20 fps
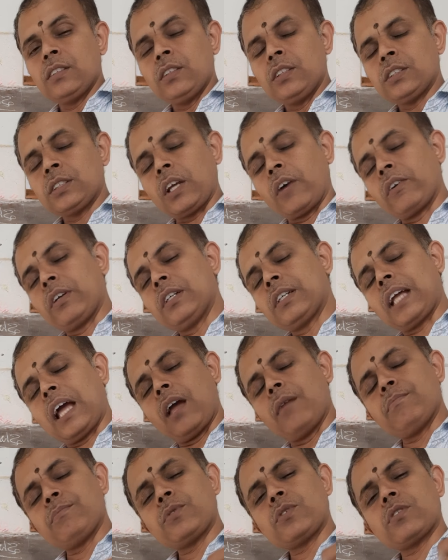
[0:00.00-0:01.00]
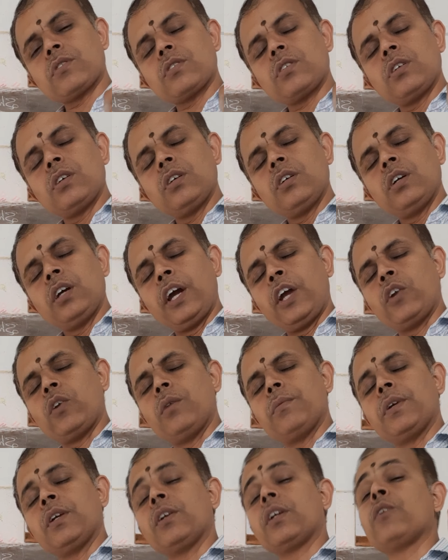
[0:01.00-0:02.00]
several times it
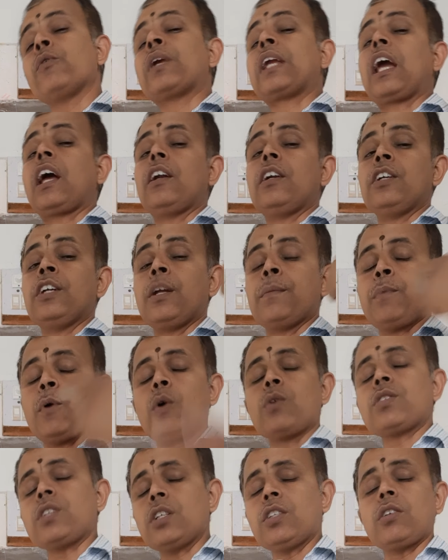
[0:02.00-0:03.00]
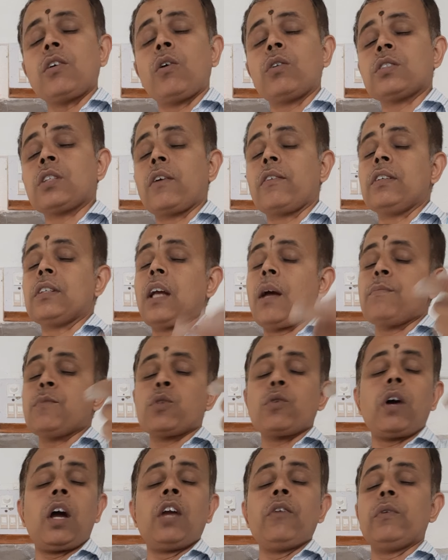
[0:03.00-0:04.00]
will be we can deposit, or several
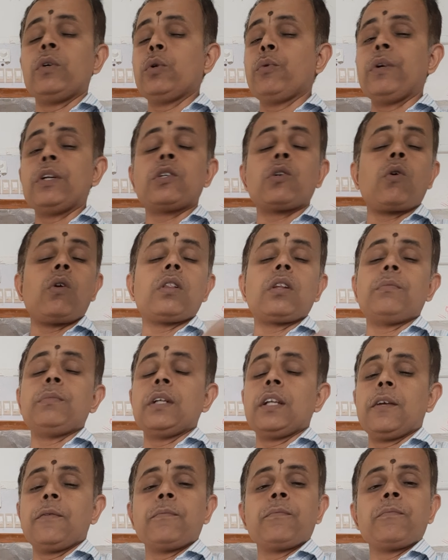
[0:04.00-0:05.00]
times I want to withdraw the money.